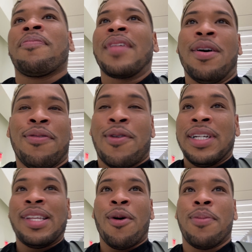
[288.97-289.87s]
Of course
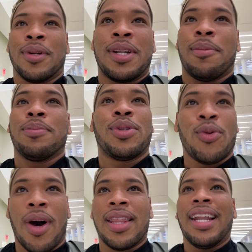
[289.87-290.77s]
they opened up 2
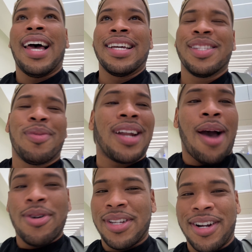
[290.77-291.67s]
other lines, but I
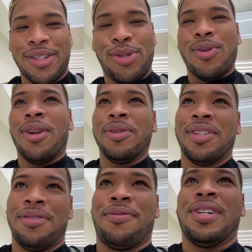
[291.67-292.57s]
was already too close to
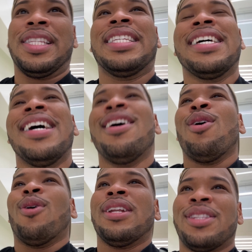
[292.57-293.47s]
the front,
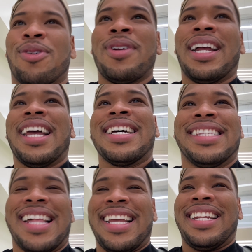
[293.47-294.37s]
only to realize
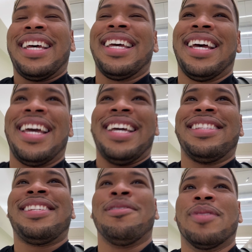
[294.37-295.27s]
that it
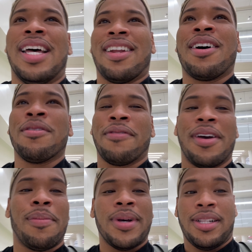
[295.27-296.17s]
seems like the
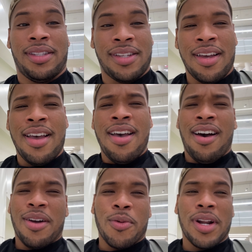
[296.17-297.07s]
conveyor belt
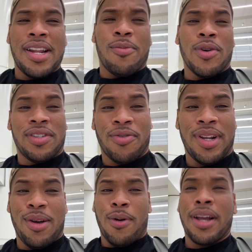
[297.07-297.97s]
and one of them wasn't
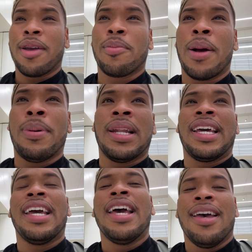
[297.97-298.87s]
really working properly.
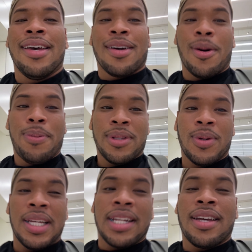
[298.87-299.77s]
Coupled
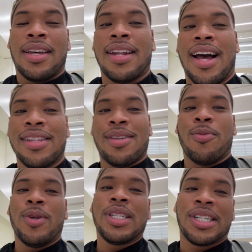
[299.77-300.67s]
with, they had some
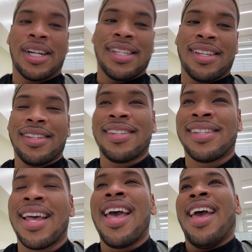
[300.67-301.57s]
wheelchair assist,
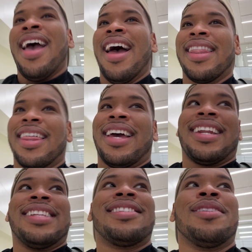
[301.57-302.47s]
and then
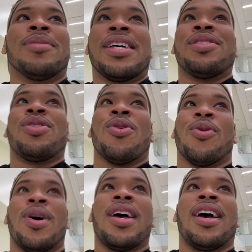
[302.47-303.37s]
it seems as
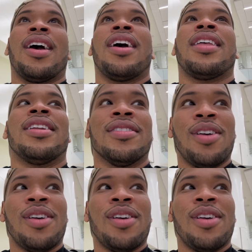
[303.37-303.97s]
though there's